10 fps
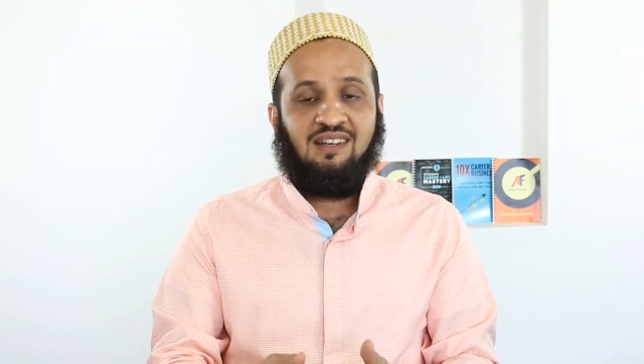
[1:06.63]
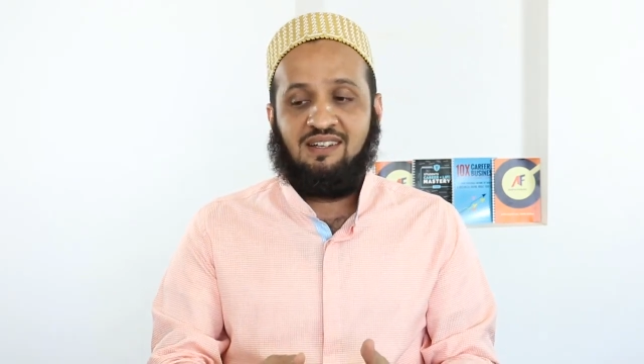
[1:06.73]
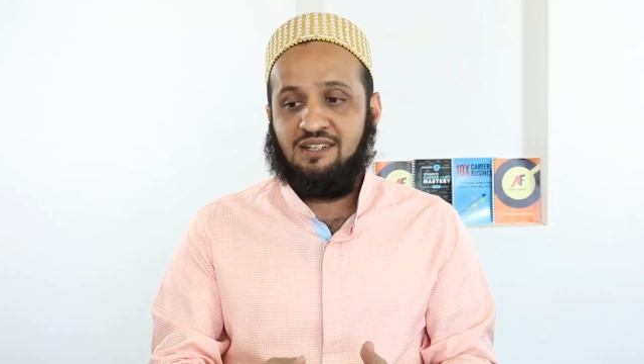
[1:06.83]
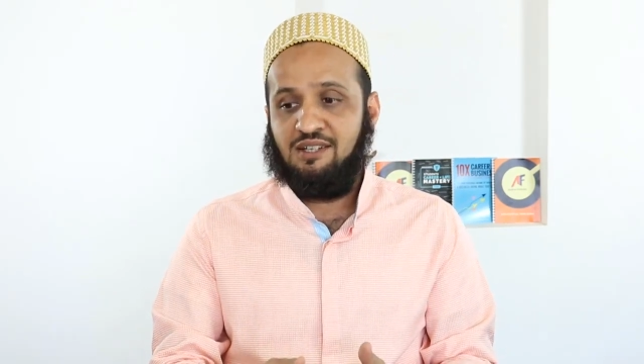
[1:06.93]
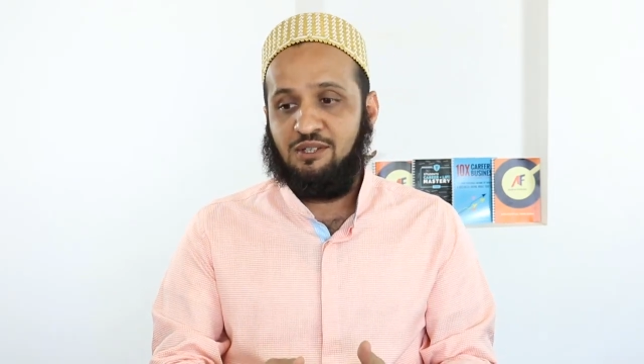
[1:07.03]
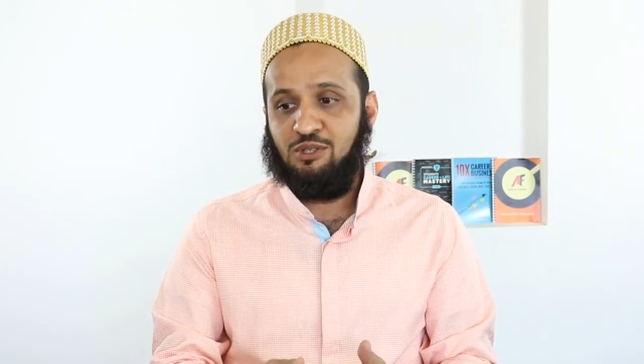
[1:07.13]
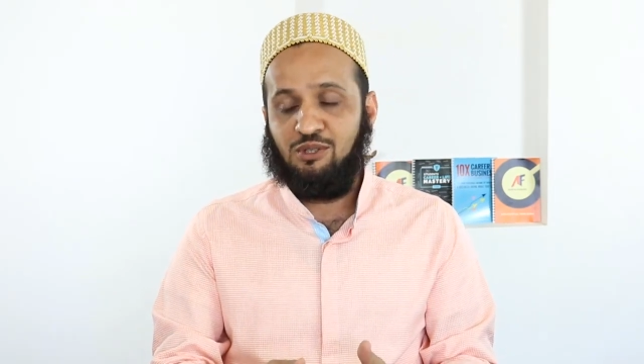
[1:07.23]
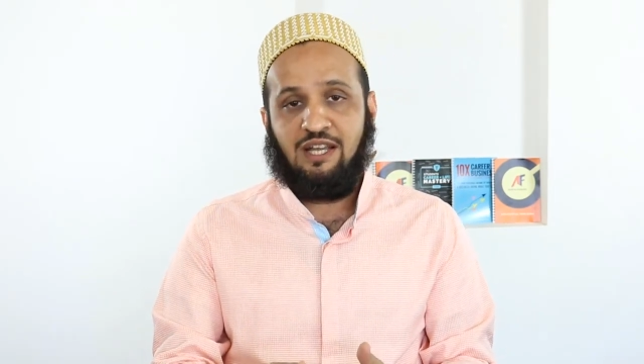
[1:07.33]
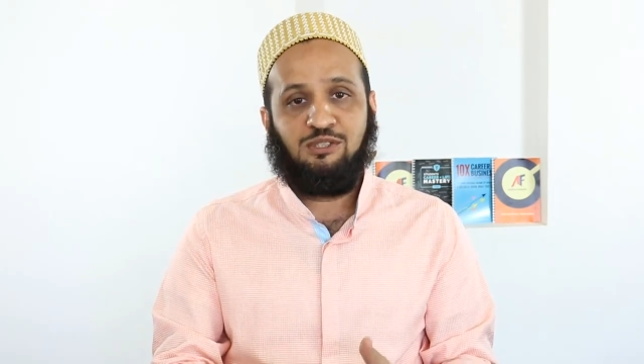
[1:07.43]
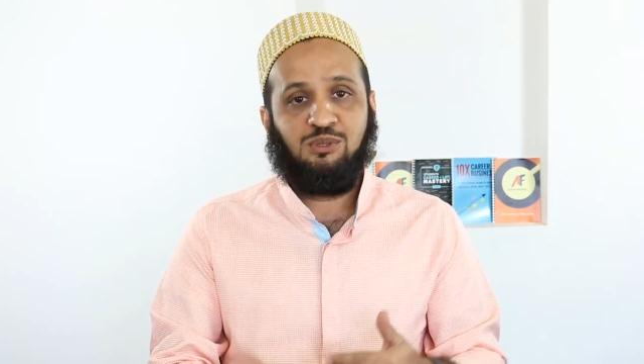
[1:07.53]
uh, you know,
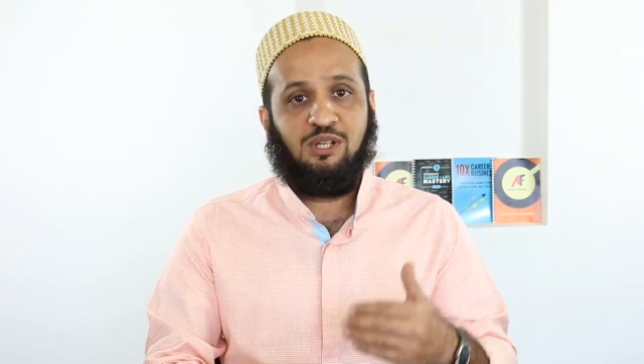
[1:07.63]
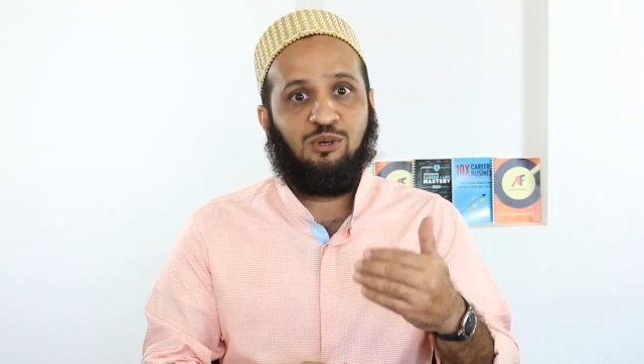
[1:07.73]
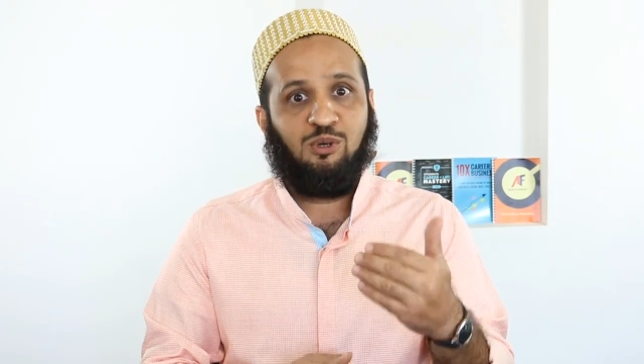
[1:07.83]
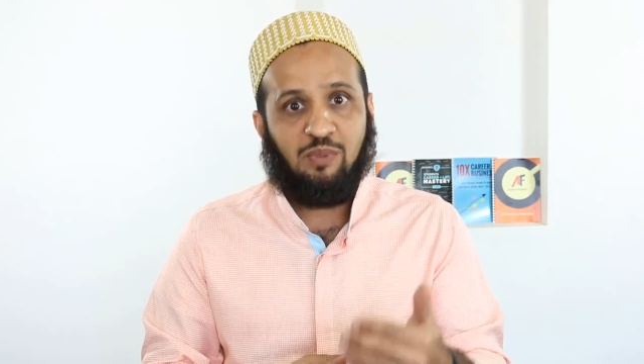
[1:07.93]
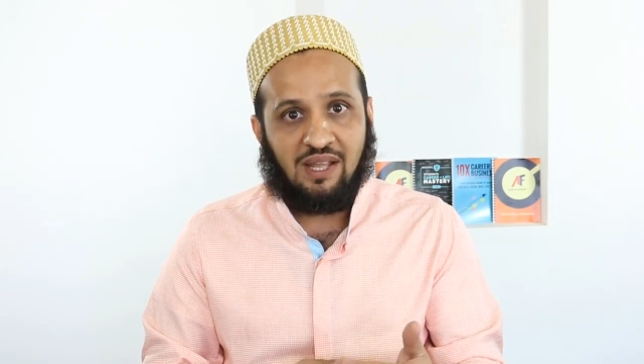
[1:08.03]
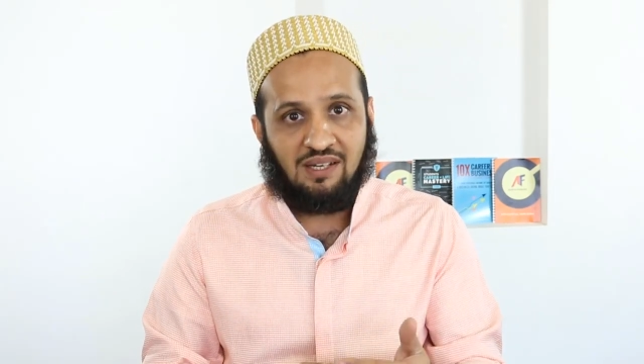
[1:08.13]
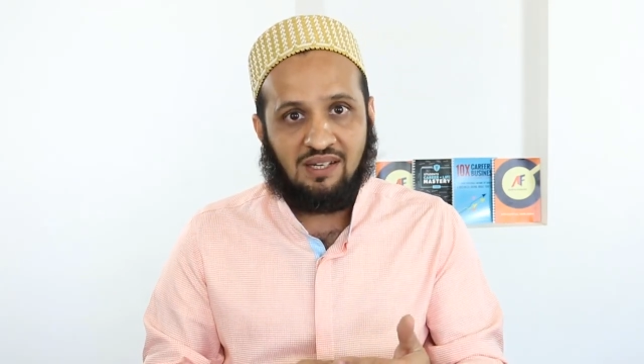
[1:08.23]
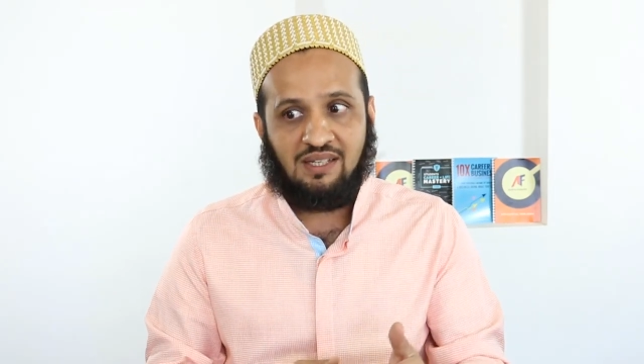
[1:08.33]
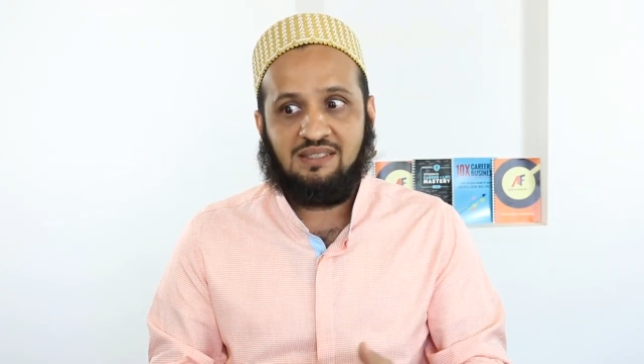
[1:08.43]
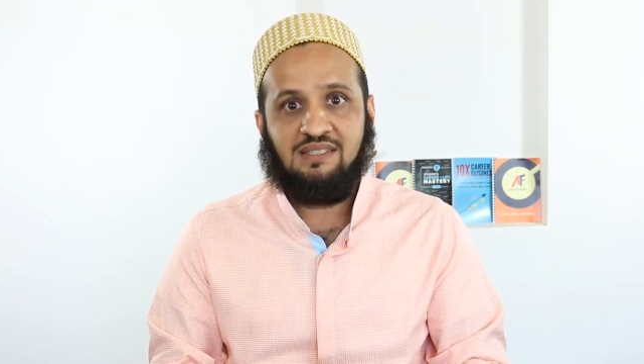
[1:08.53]
night suit and go to bed.
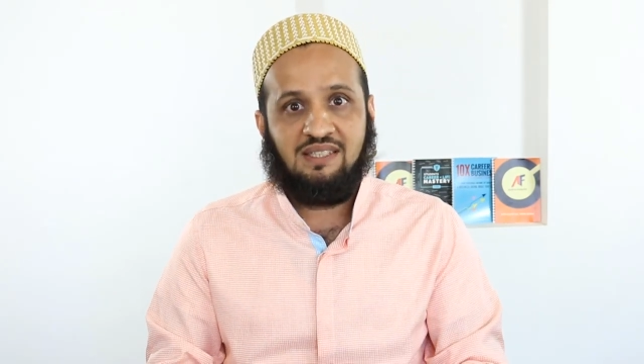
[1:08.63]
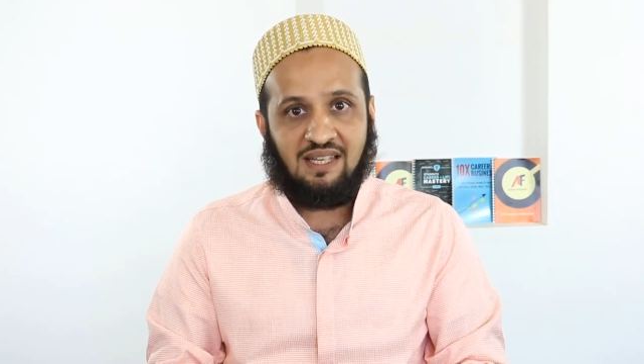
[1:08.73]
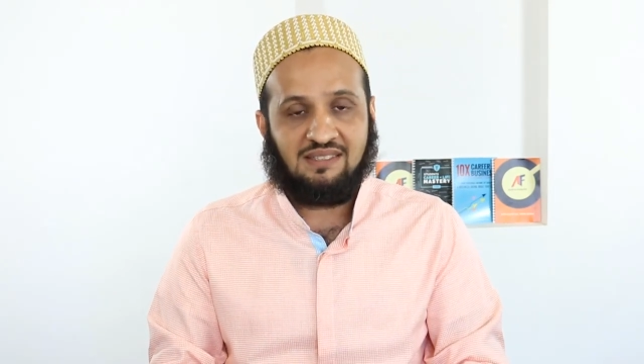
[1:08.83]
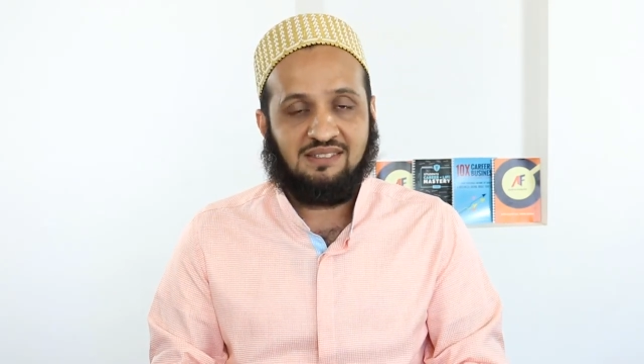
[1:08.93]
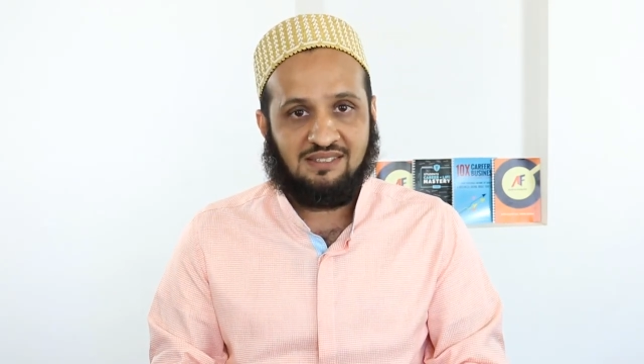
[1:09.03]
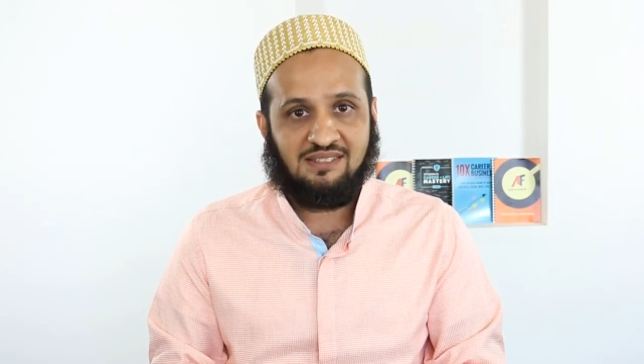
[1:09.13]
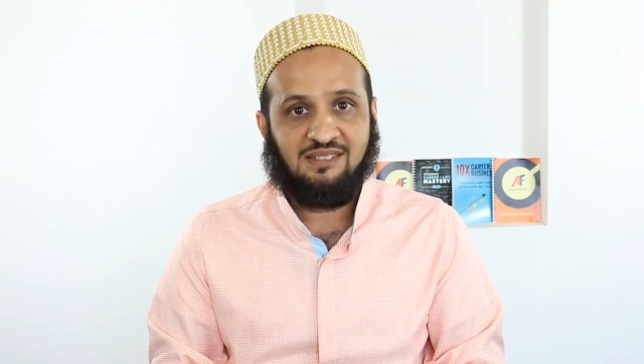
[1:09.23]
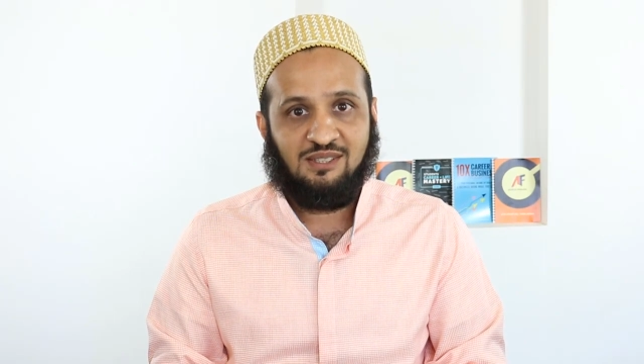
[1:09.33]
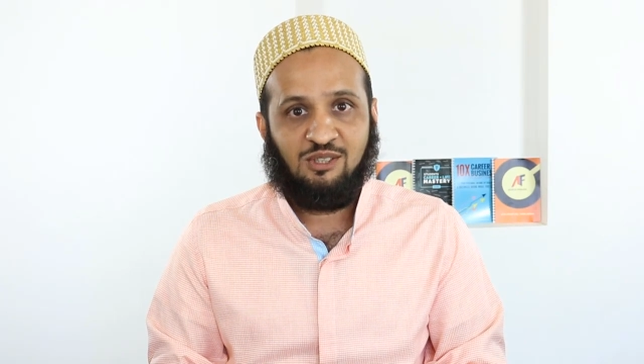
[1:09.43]
And I said, yes.